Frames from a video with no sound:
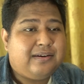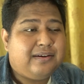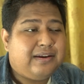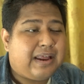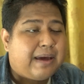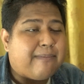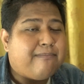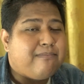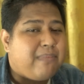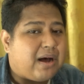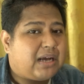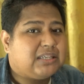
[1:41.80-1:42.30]

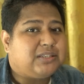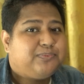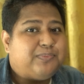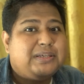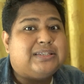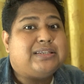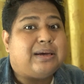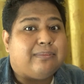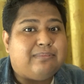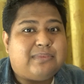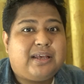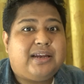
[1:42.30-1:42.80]
There must be
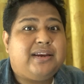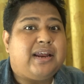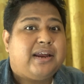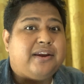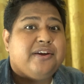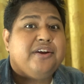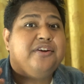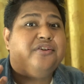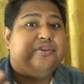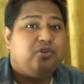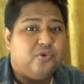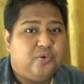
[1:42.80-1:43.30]
something
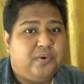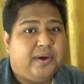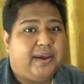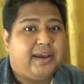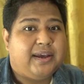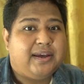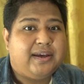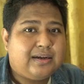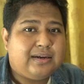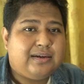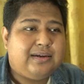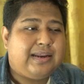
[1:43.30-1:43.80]
that they're
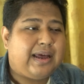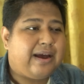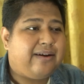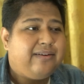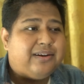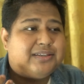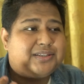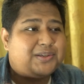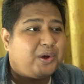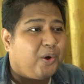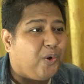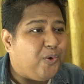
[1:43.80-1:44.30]
doing. There
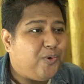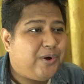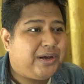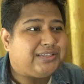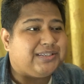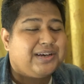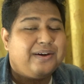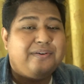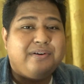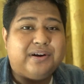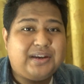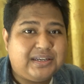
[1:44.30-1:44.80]
is
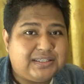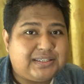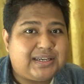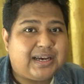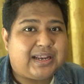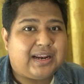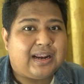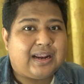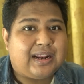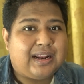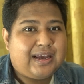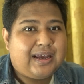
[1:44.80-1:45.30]
always a
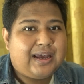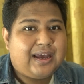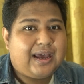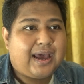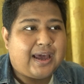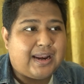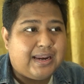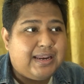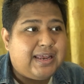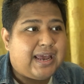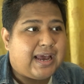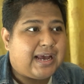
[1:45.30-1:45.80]
reason.
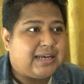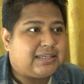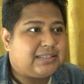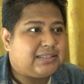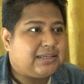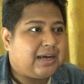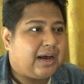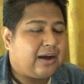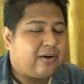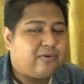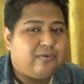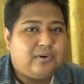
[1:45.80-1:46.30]
And yes,
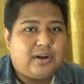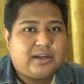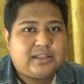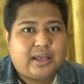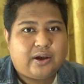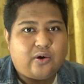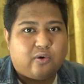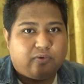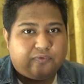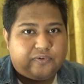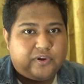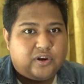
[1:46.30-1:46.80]
aku dah
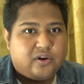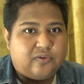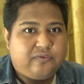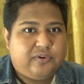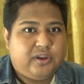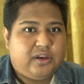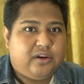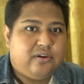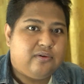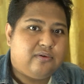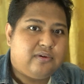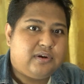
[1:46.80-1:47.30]
tengok
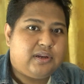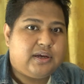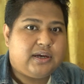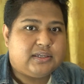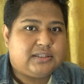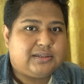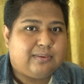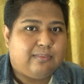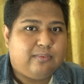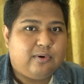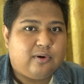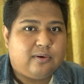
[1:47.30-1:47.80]
video-video
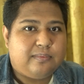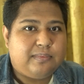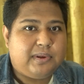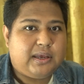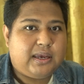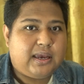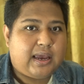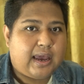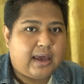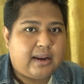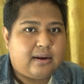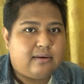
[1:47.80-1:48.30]
dia yang sebelum
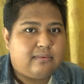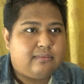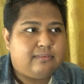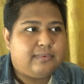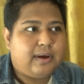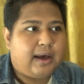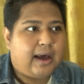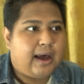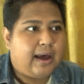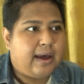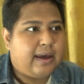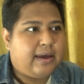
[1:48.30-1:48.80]
ni and
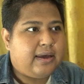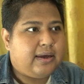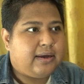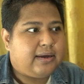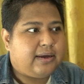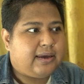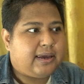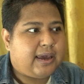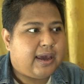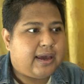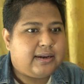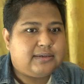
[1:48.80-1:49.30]
I
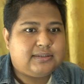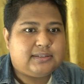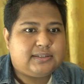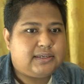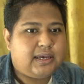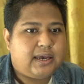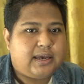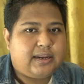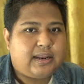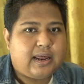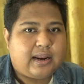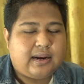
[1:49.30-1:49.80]
can
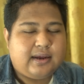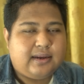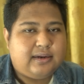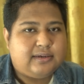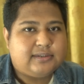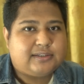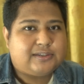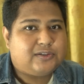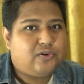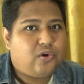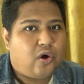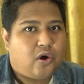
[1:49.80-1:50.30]
say that it
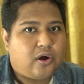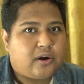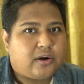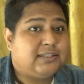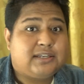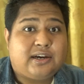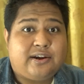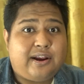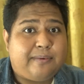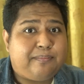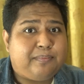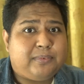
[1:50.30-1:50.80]
is not
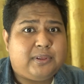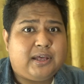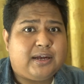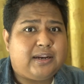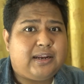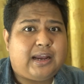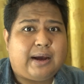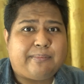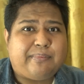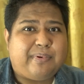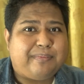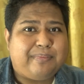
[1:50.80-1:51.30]

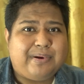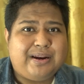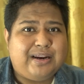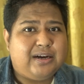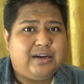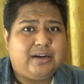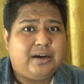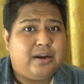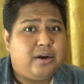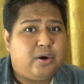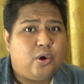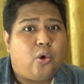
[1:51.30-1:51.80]
scripted ke apa
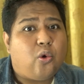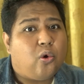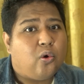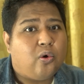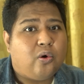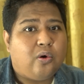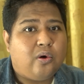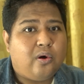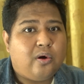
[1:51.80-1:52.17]
benda ke, no.